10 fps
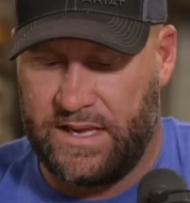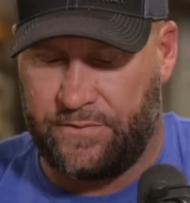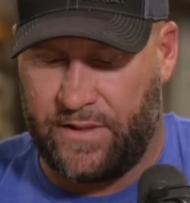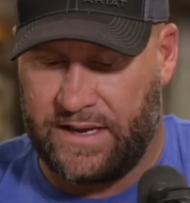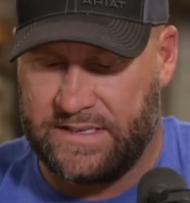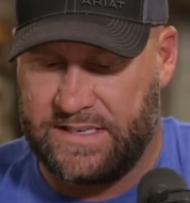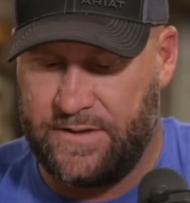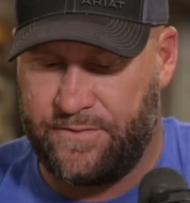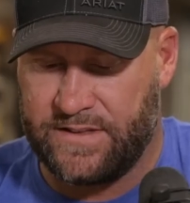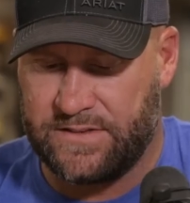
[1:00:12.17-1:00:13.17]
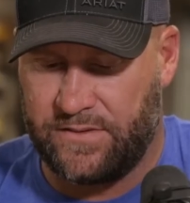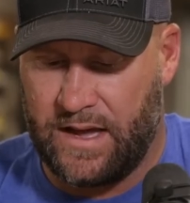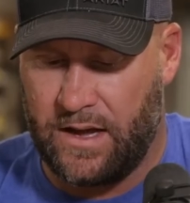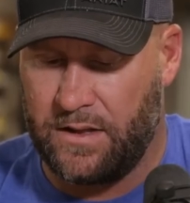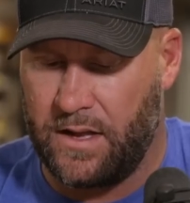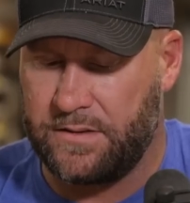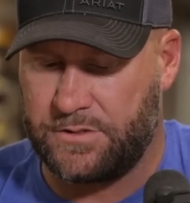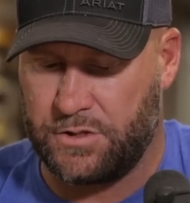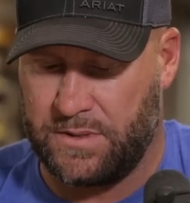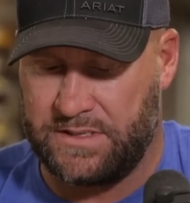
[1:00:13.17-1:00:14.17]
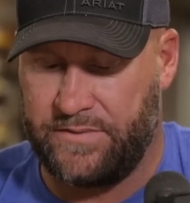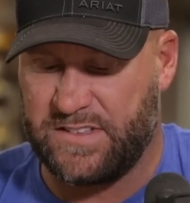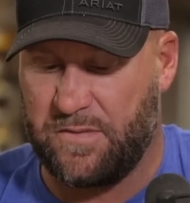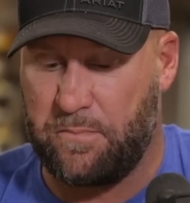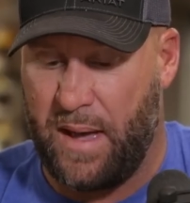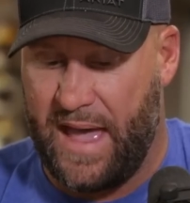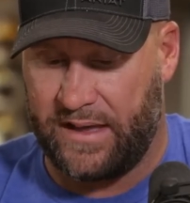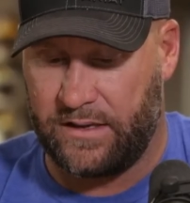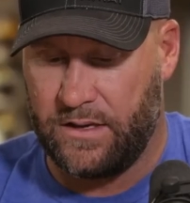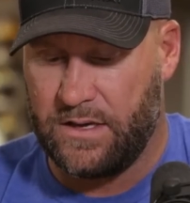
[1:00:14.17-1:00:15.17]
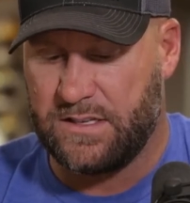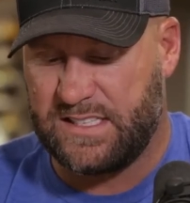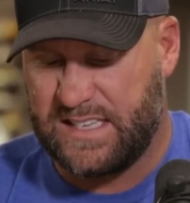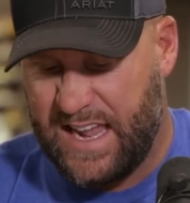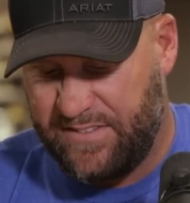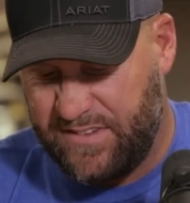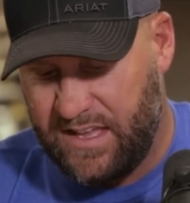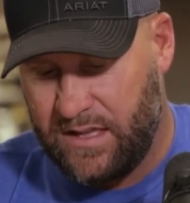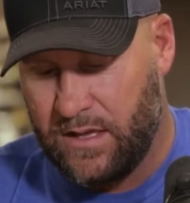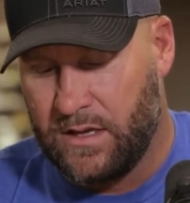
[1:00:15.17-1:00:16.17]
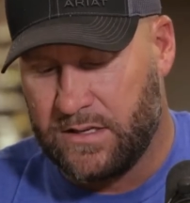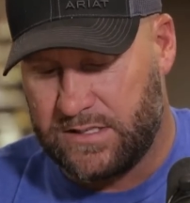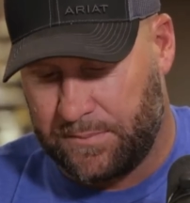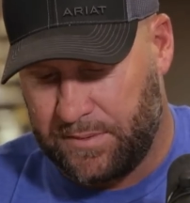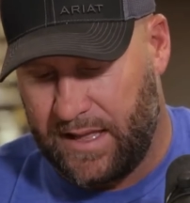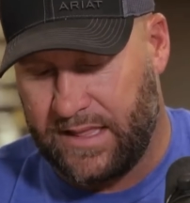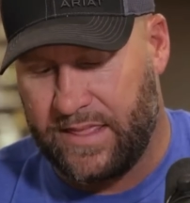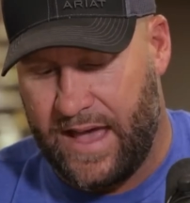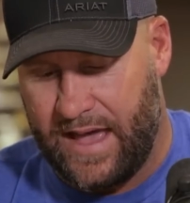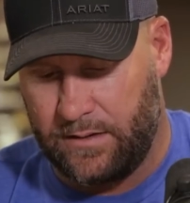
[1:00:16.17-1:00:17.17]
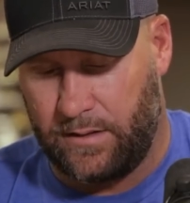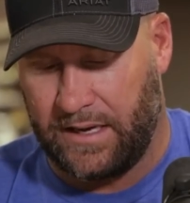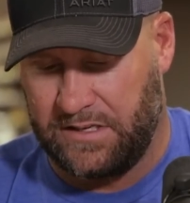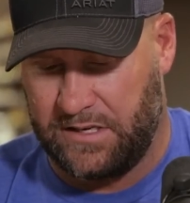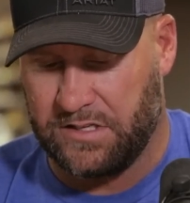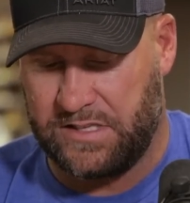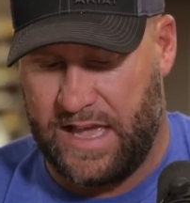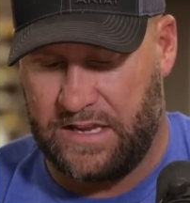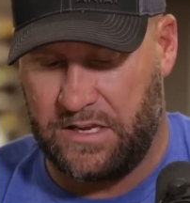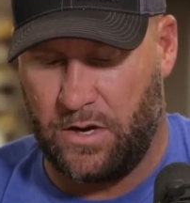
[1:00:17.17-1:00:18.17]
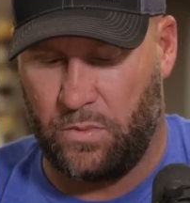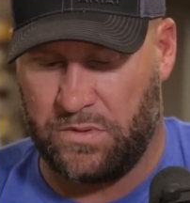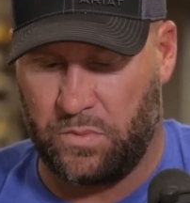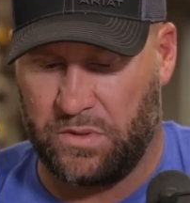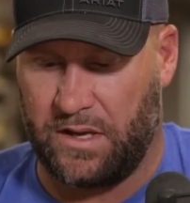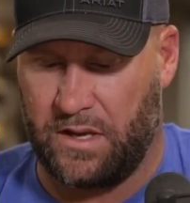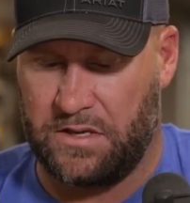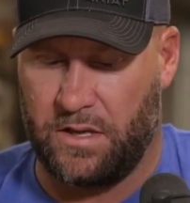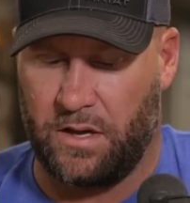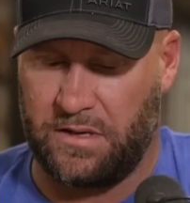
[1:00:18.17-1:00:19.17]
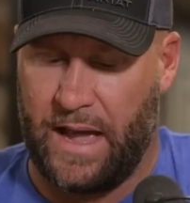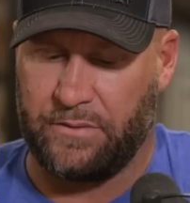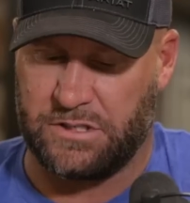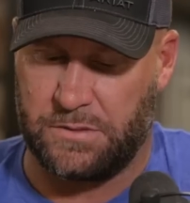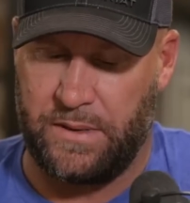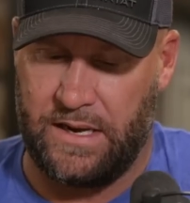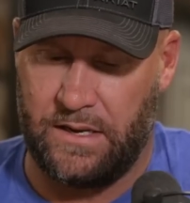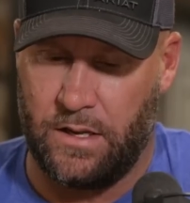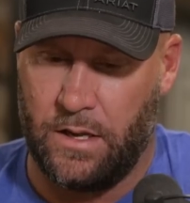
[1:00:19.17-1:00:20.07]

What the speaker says: thing if like a defensive guy, a defensive back, safety, something like that, like does that, with a guy with speed.